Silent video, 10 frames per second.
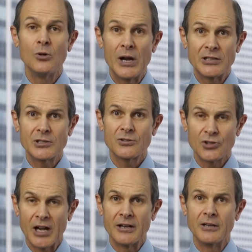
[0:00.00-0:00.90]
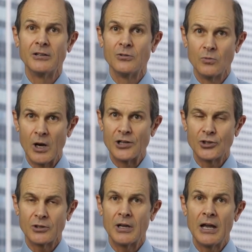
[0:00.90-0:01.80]
US, China,
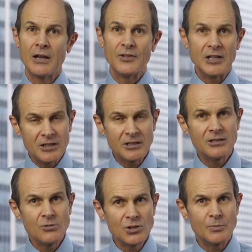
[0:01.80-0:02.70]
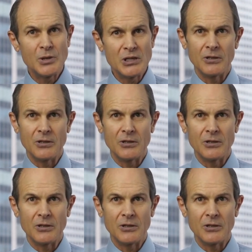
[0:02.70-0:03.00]
Russia that didn't used to be